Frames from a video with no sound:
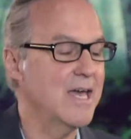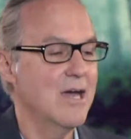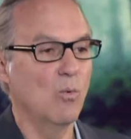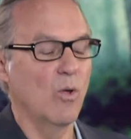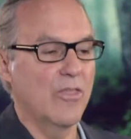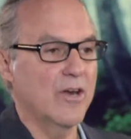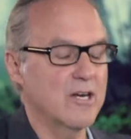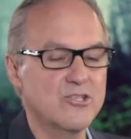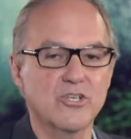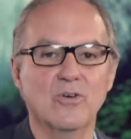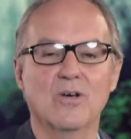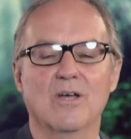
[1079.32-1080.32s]
Well, they're a
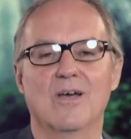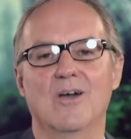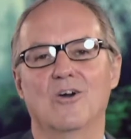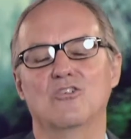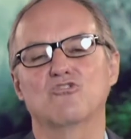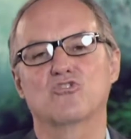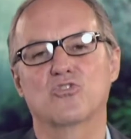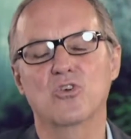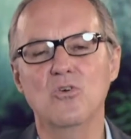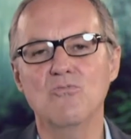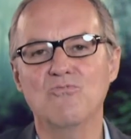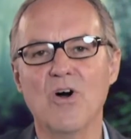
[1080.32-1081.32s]
Jew.
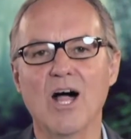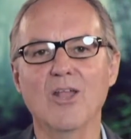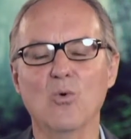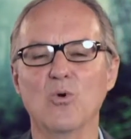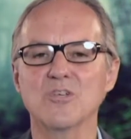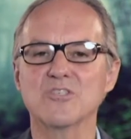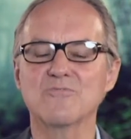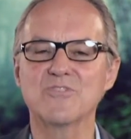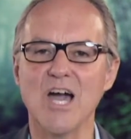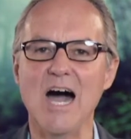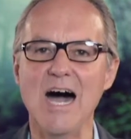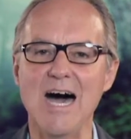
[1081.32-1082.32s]
True followers of
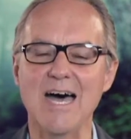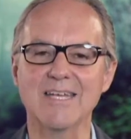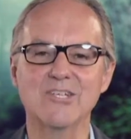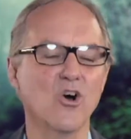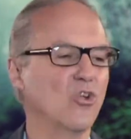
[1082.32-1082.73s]
God don't